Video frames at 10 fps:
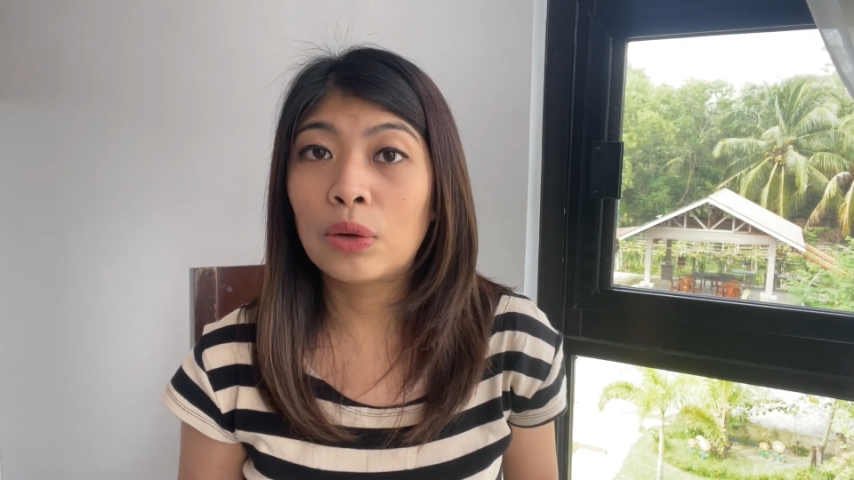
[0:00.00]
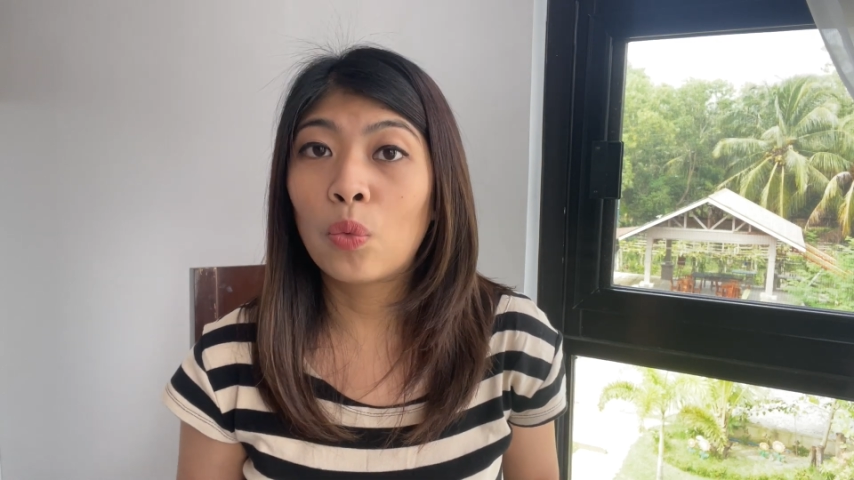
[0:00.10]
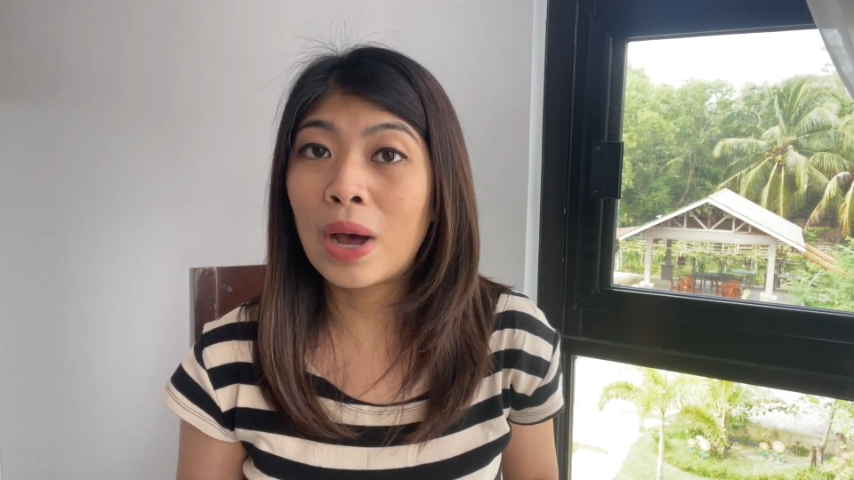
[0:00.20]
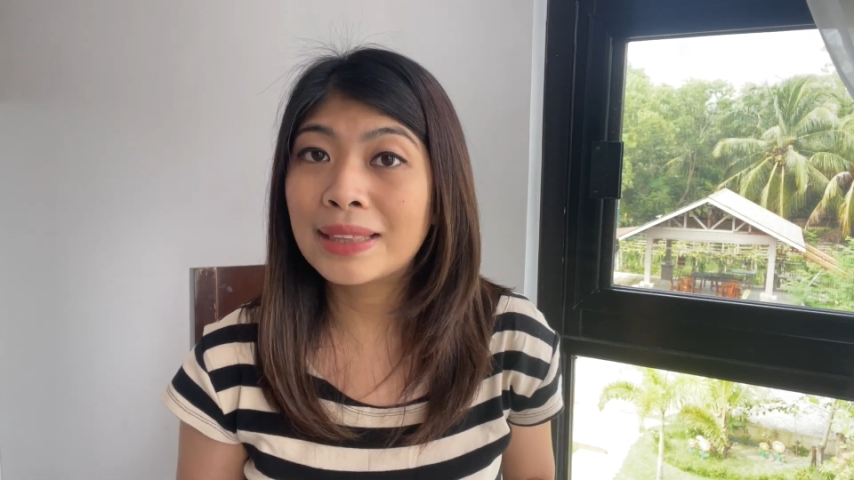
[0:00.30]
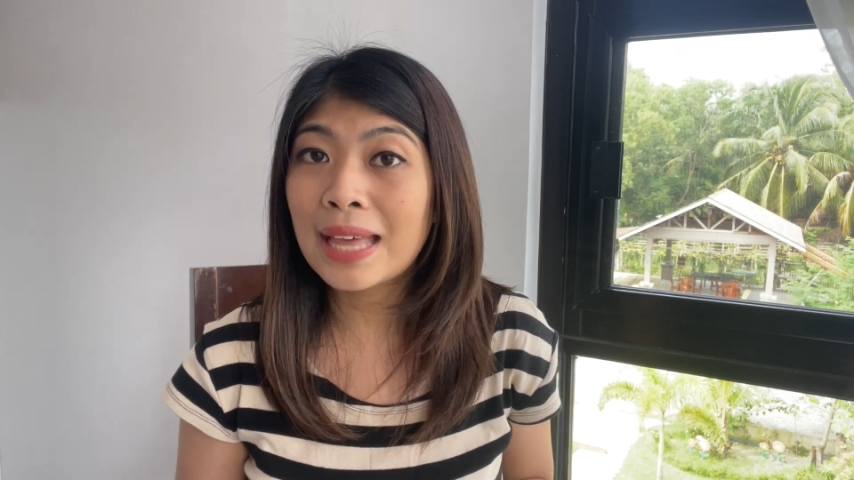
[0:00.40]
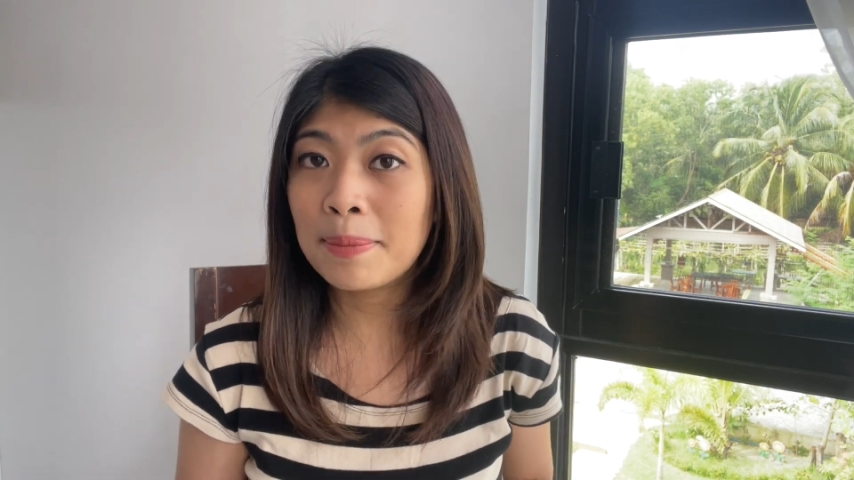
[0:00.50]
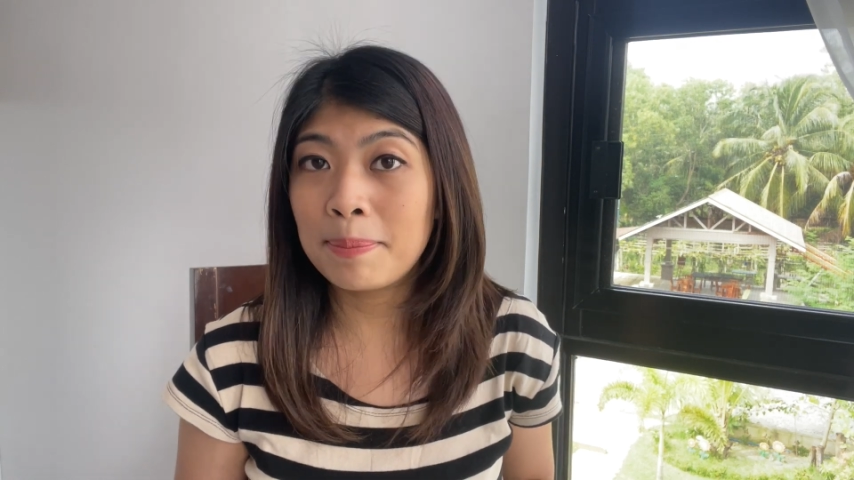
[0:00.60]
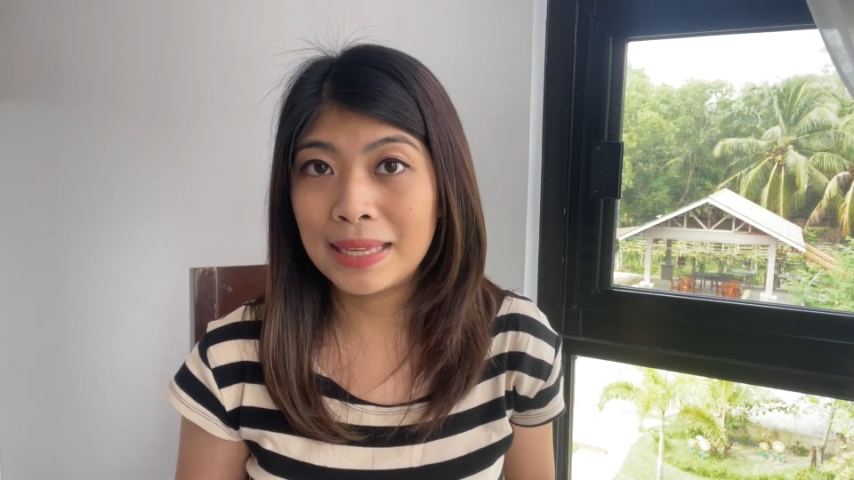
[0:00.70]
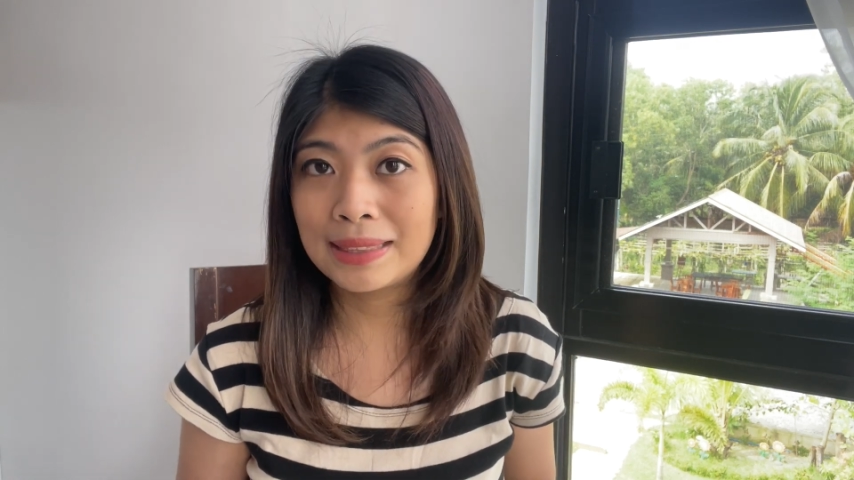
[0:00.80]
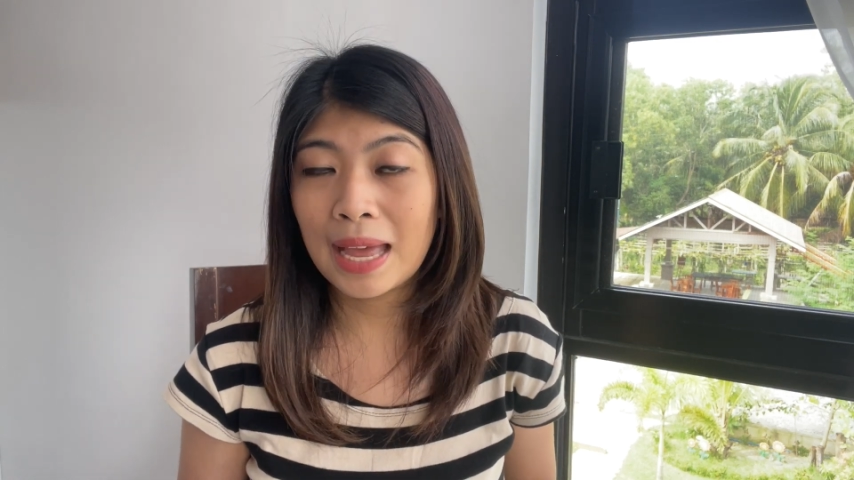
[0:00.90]
one time
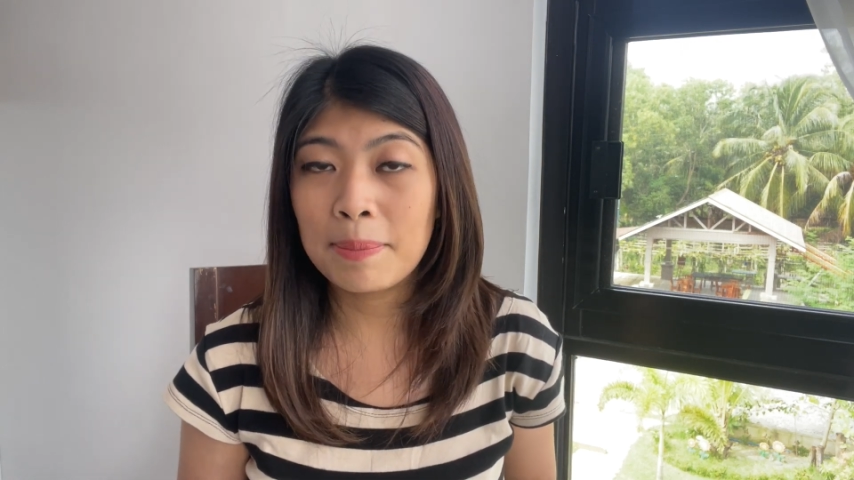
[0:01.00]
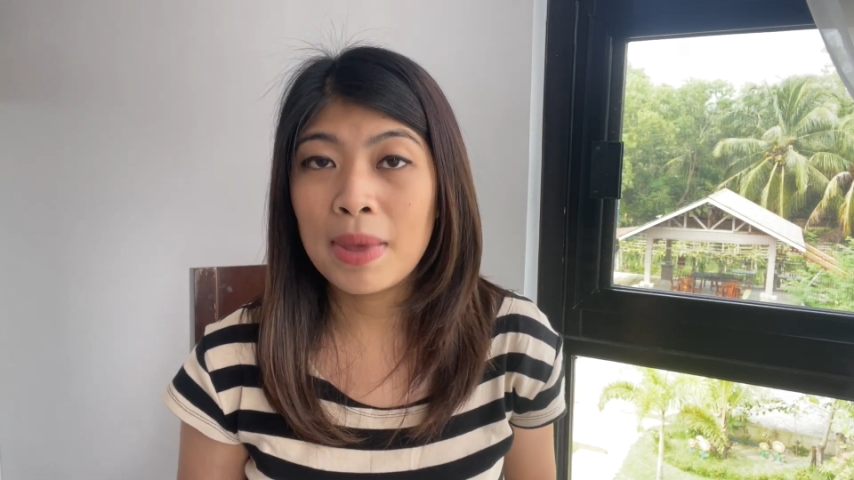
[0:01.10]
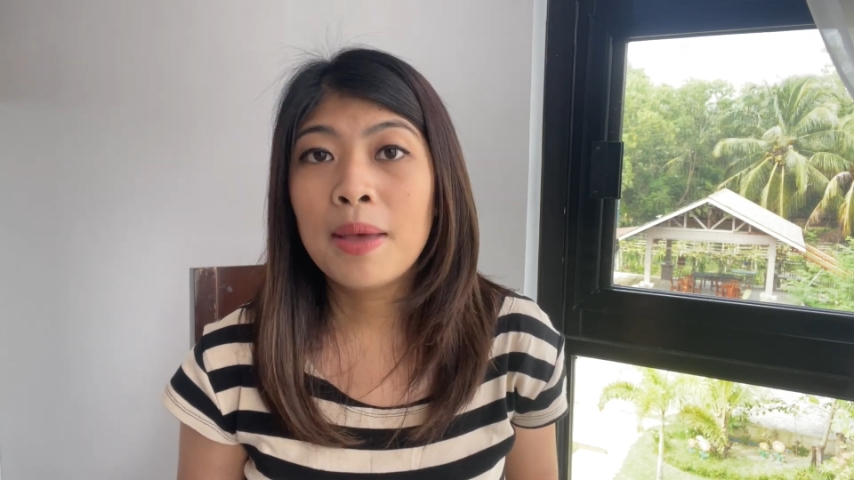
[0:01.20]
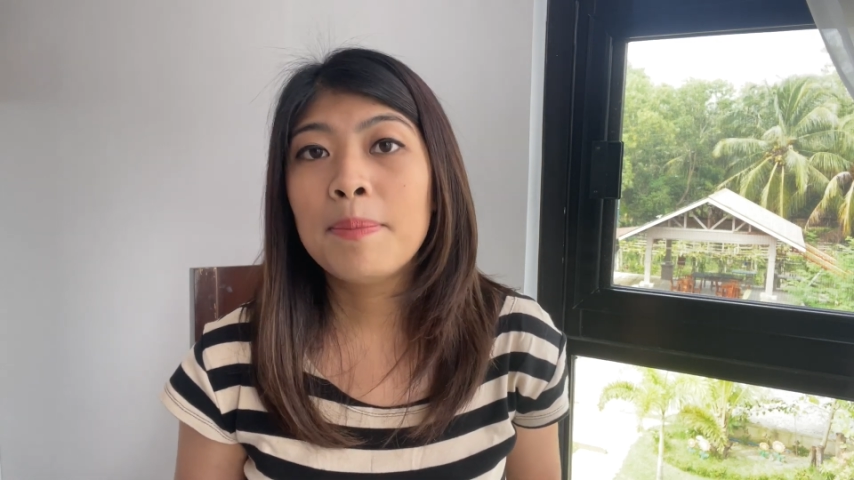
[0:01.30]
big time